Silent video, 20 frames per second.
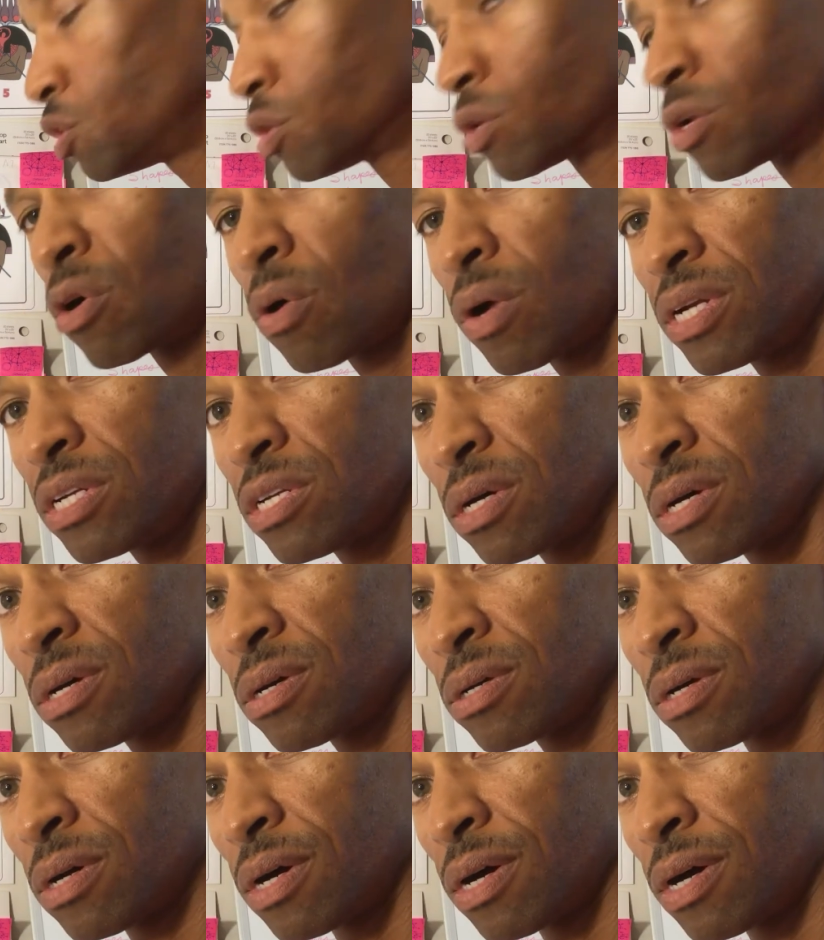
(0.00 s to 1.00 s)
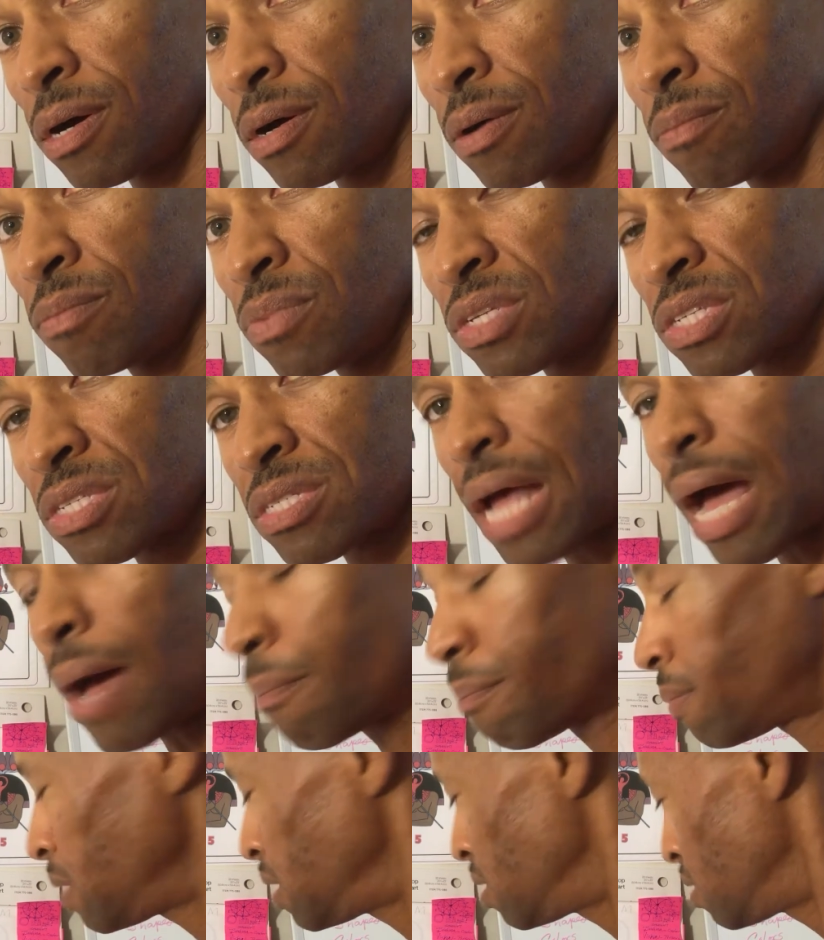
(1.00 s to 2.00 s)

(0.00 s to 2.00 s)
you're going to stop